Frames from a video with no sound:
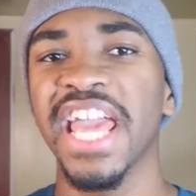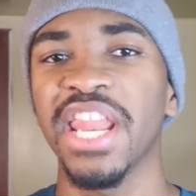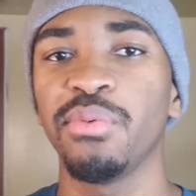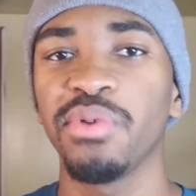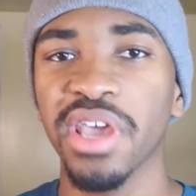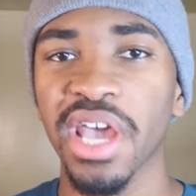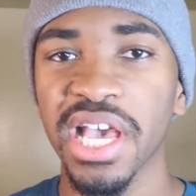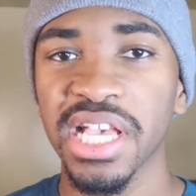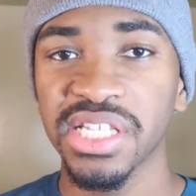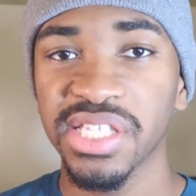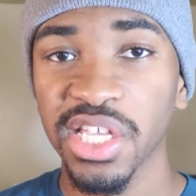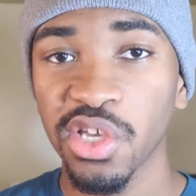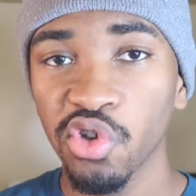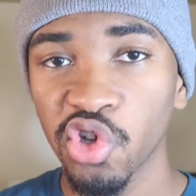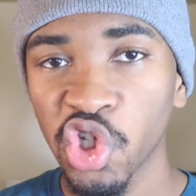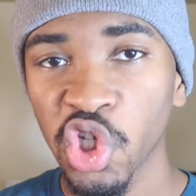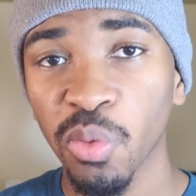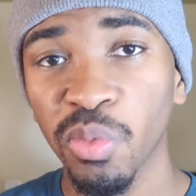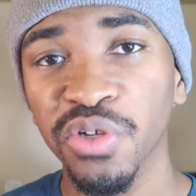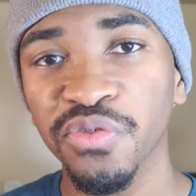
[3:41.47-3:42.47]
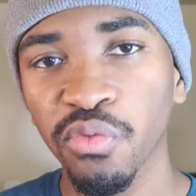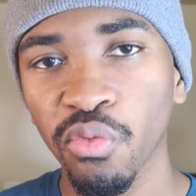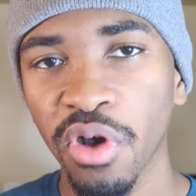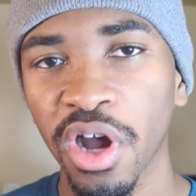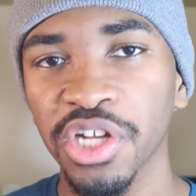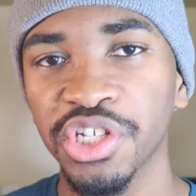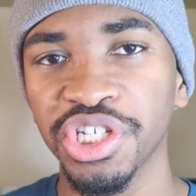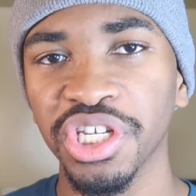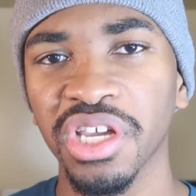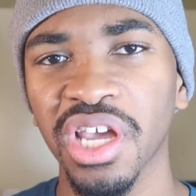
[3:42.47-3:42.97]
Anyway guys, thank you so much for
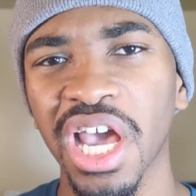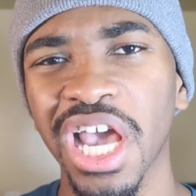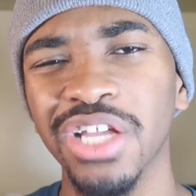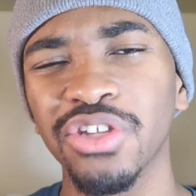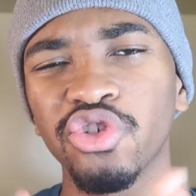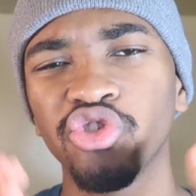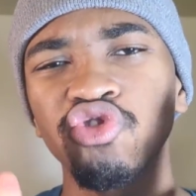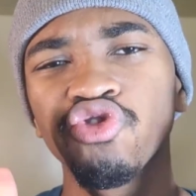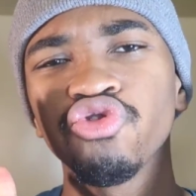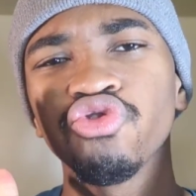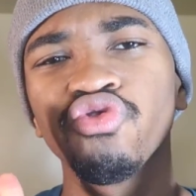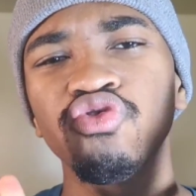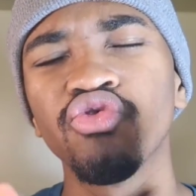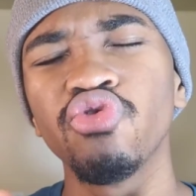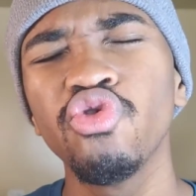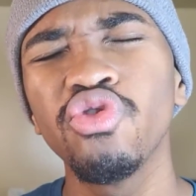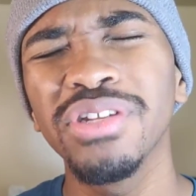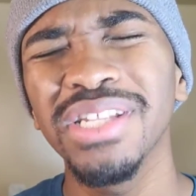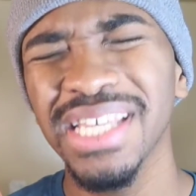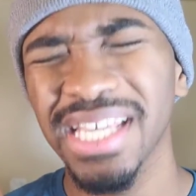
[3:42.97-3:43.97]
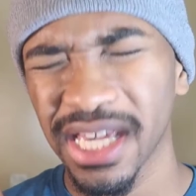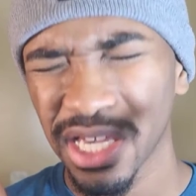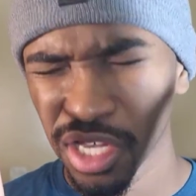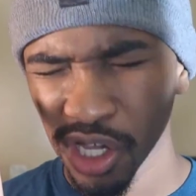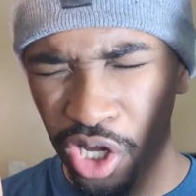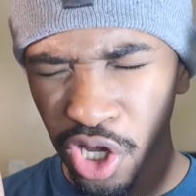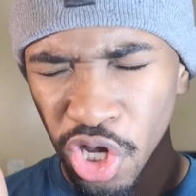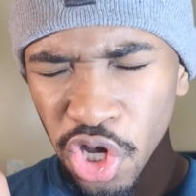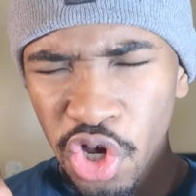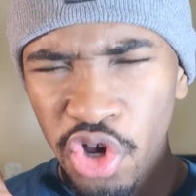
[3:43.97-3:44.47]
watching. I
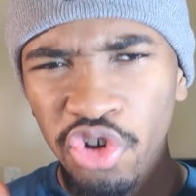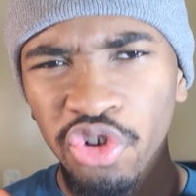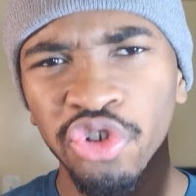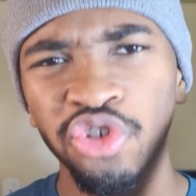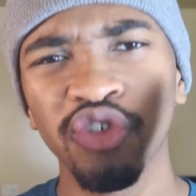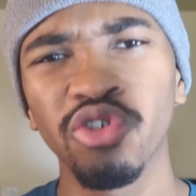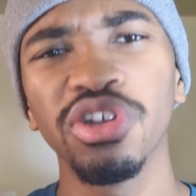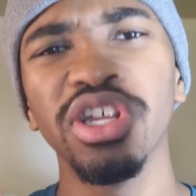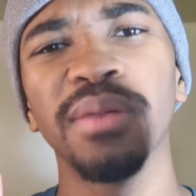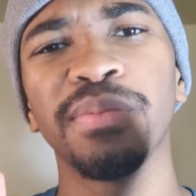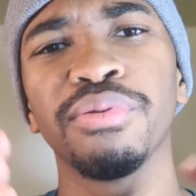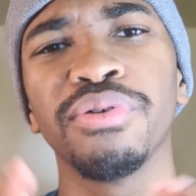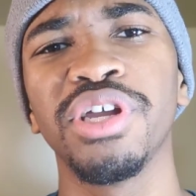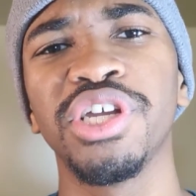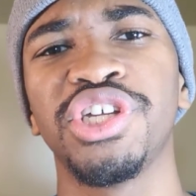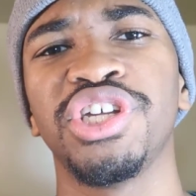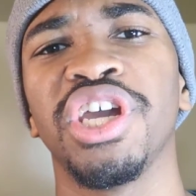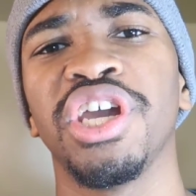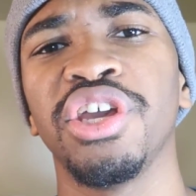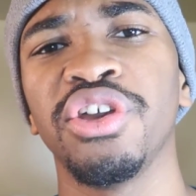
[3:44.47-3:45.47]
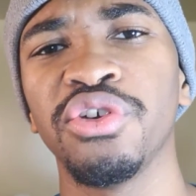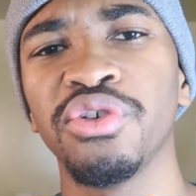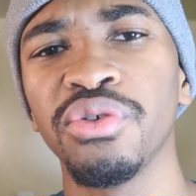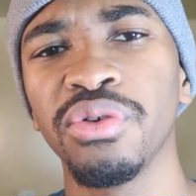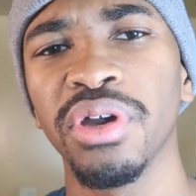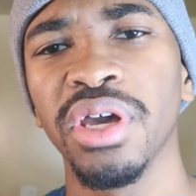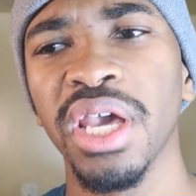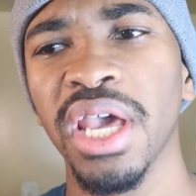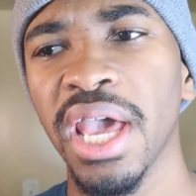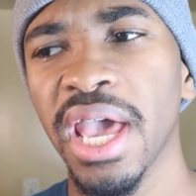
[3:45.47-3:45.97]
truly, truly appreciate
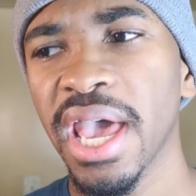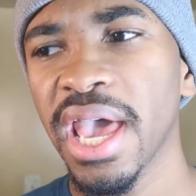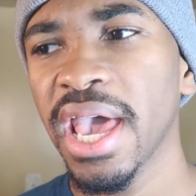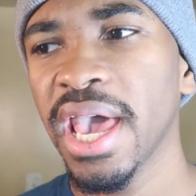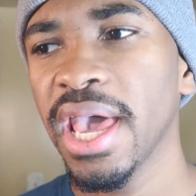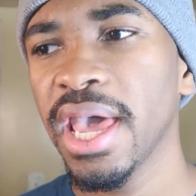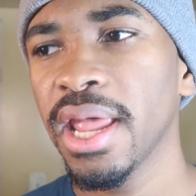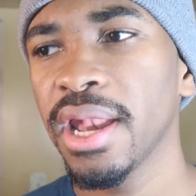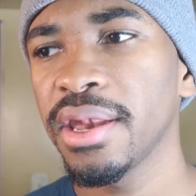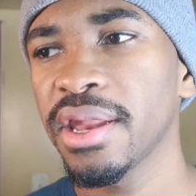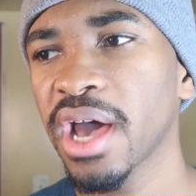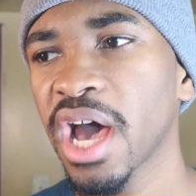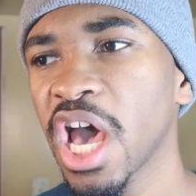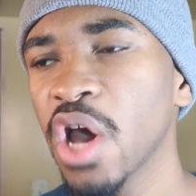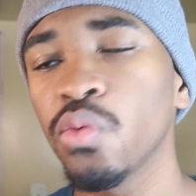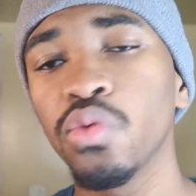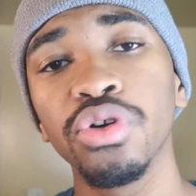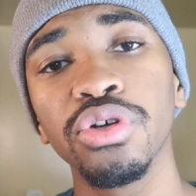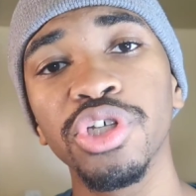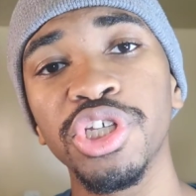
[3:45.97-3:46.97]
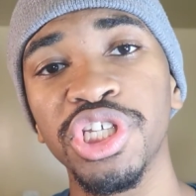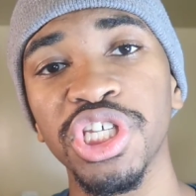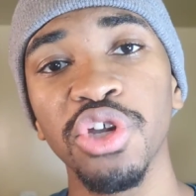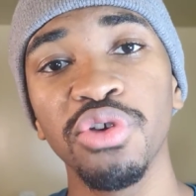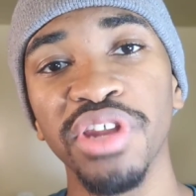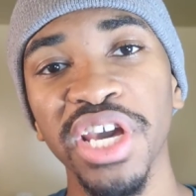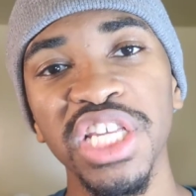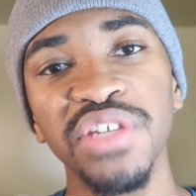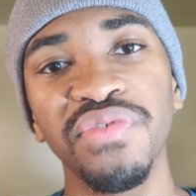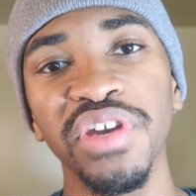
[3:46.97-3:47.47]
you. And I will see
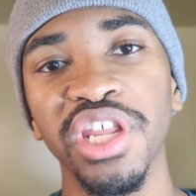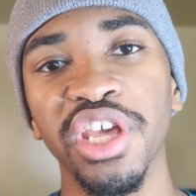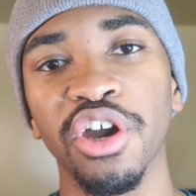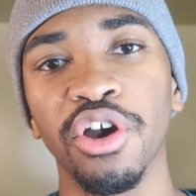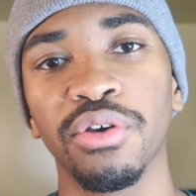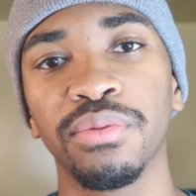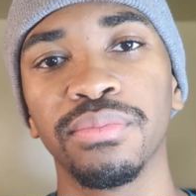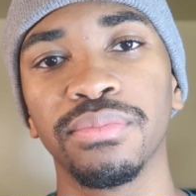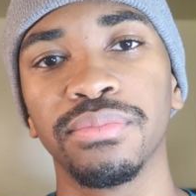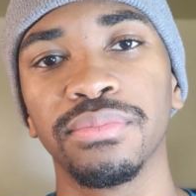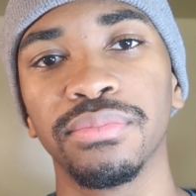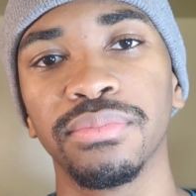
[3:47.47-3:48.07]
you next video.